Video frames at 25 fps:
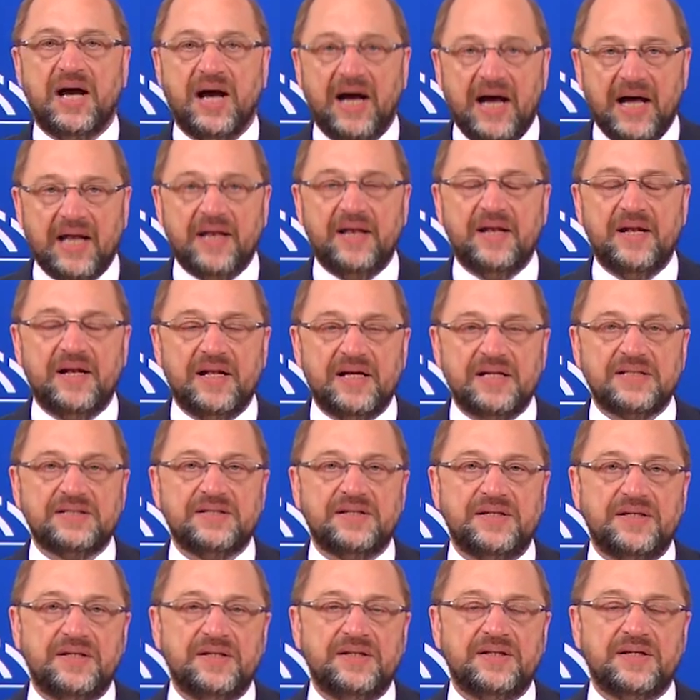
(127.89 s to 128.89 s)
unless
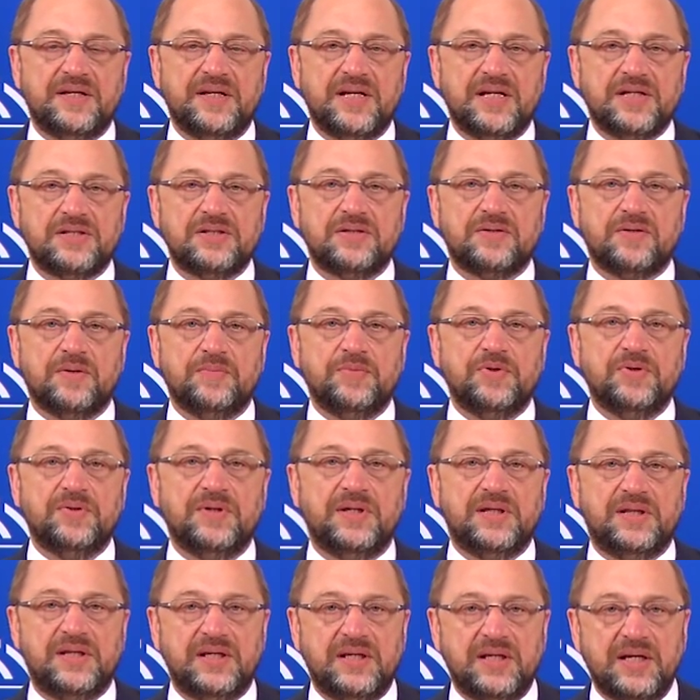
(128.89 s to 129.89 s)
the international
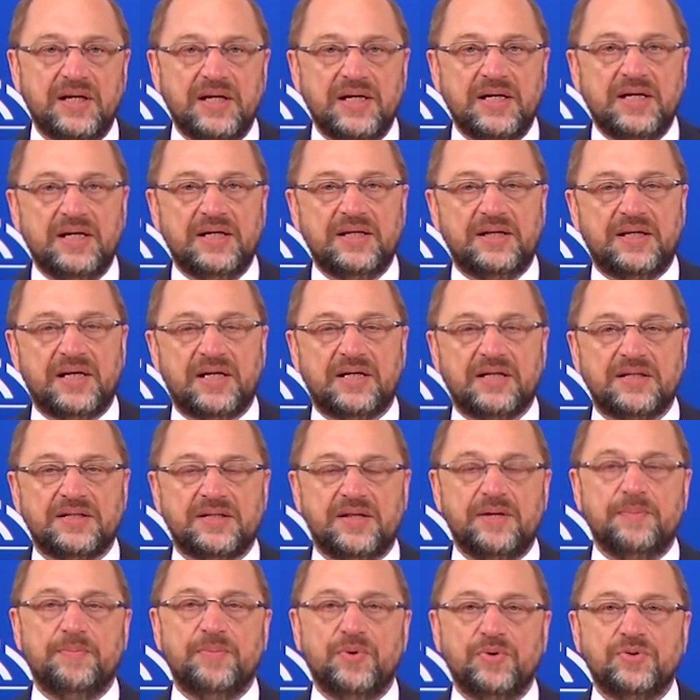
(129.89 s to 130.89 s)
community tackles
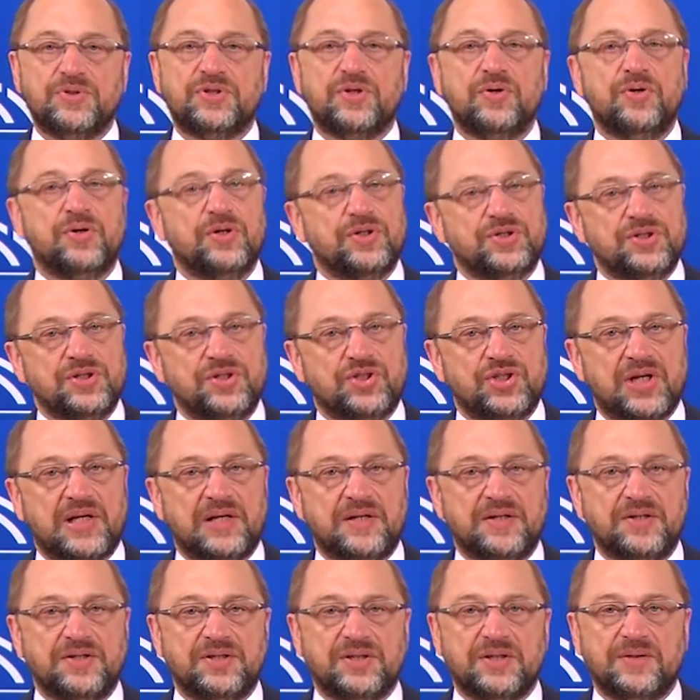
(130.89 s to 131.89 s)
the most urgent
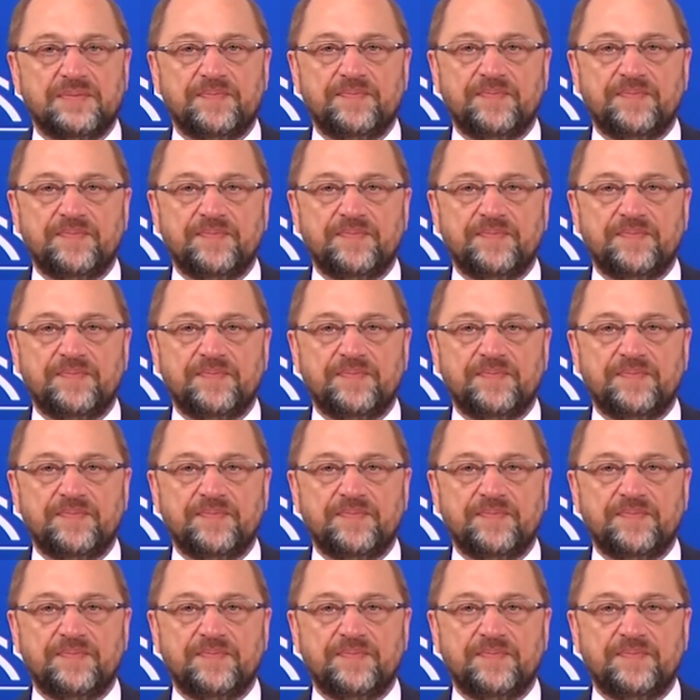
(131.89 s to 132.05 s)
challenge: